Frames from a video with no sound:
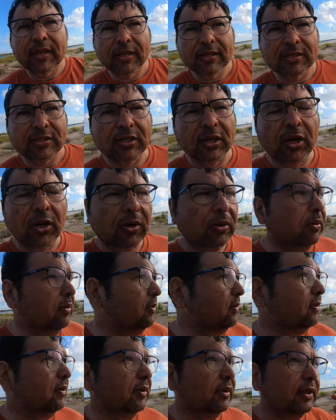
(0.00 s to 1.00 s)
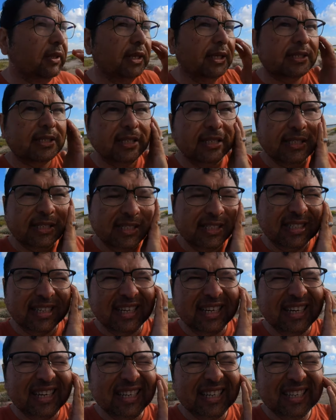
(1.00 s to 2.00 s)
So this
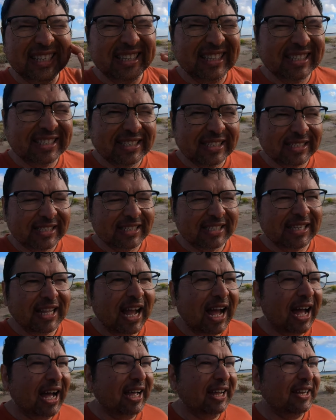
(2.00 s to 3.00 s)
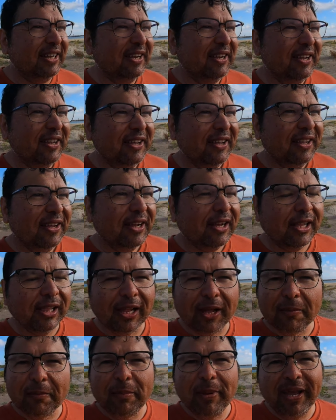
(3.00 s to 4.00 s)
is not
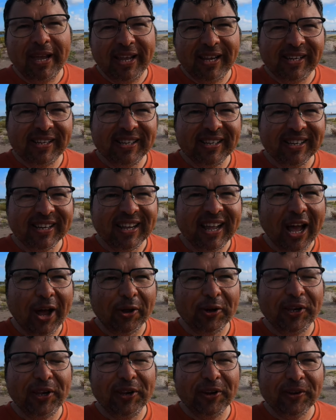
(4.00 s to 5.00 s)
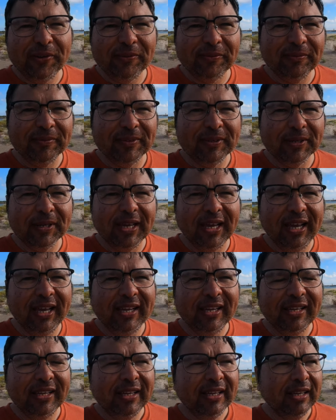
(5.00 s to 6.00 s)
Club Med out here,
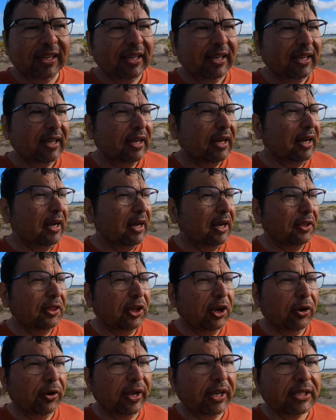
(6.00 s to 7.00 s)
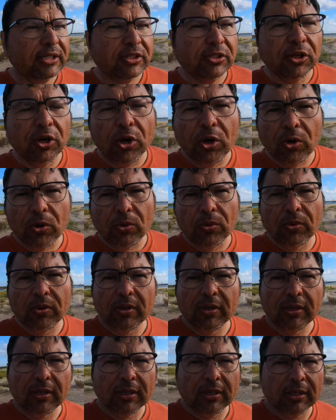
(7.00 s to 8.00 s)
okay? There is no
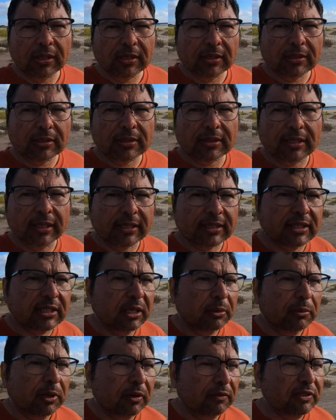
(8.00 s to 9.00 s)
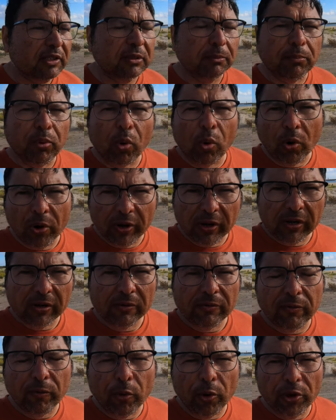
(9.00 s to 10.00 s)
system of support
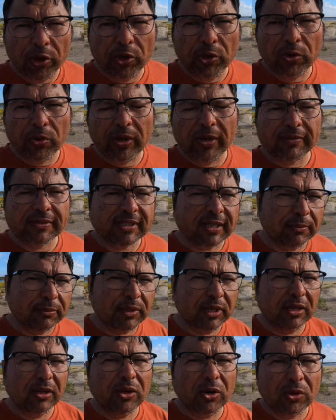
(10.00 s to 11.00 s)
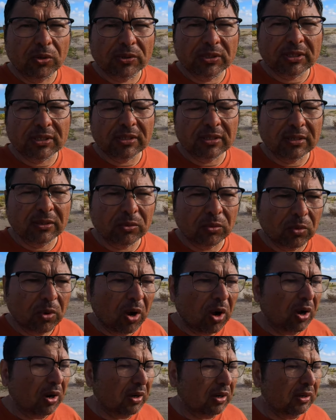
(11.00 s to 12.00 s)
for you if something goes
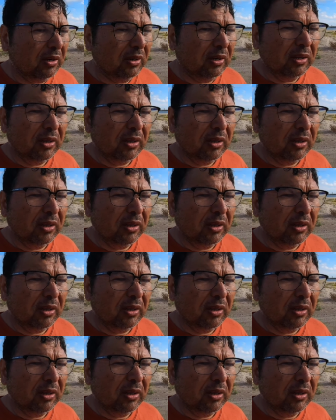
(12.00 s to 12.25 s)
wrong.